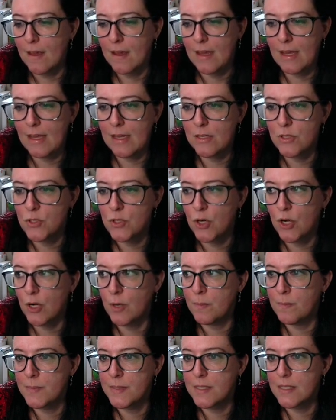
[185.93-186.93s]
in
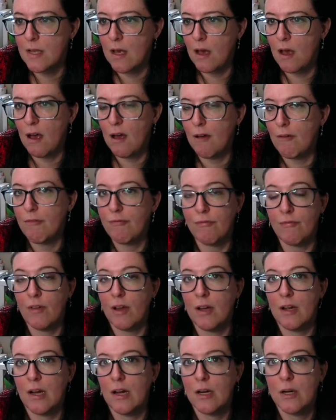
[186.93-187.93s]
terms of
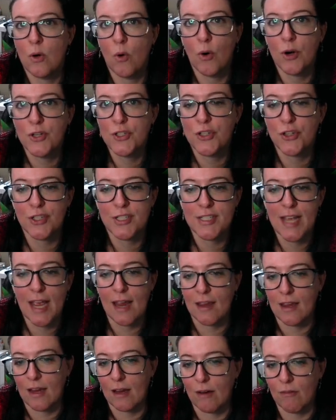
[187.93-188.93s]
a course you're
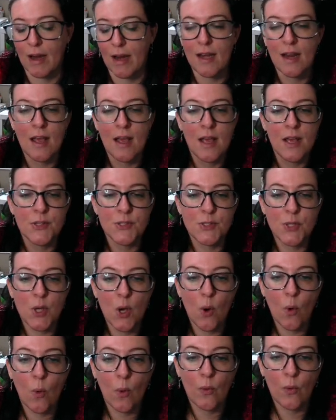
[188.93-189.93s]
taking, right?
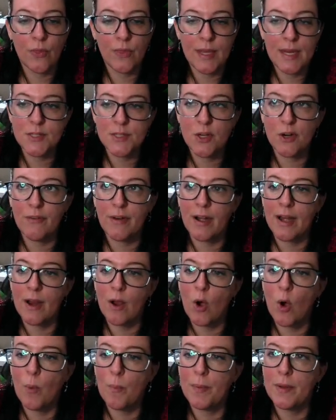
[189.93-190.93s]
So these are very
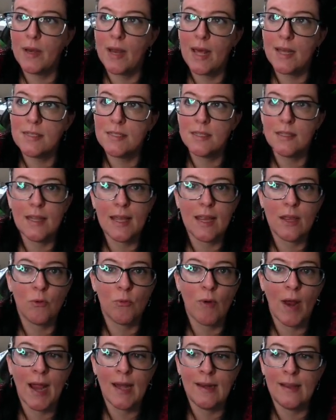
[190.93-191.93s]
open-ended. They can
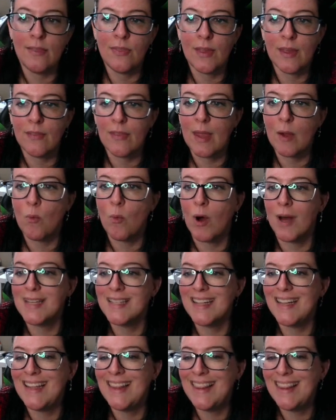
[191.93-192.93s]
write anything they want
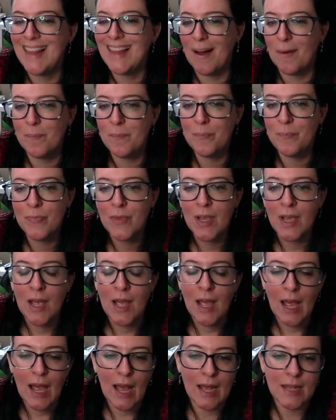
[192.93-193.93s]
in them.
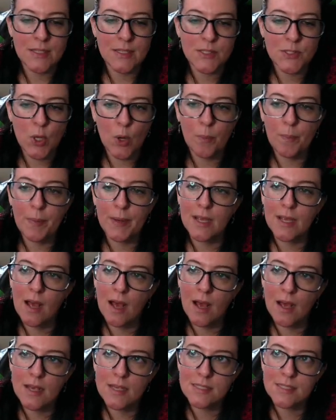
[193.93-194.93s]
And so
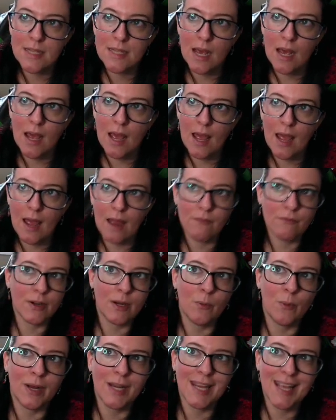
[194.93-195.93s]
because
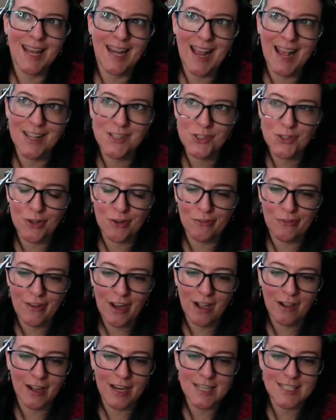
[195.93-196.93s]
everyone can answer
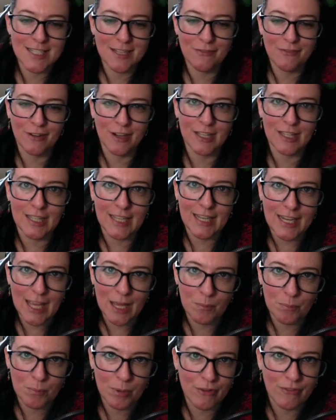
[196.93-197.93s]
very differently
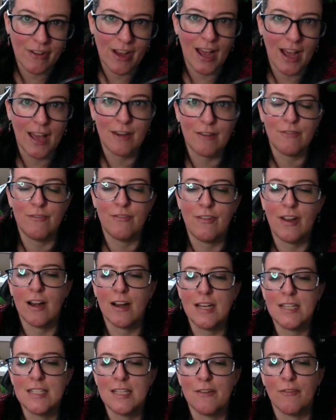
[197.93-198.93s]
and provide
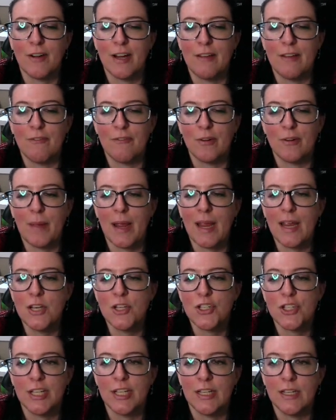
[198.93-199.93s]
very different
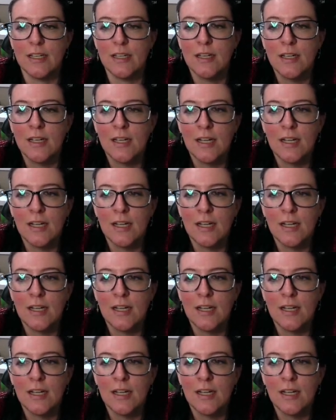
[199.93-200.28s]
information,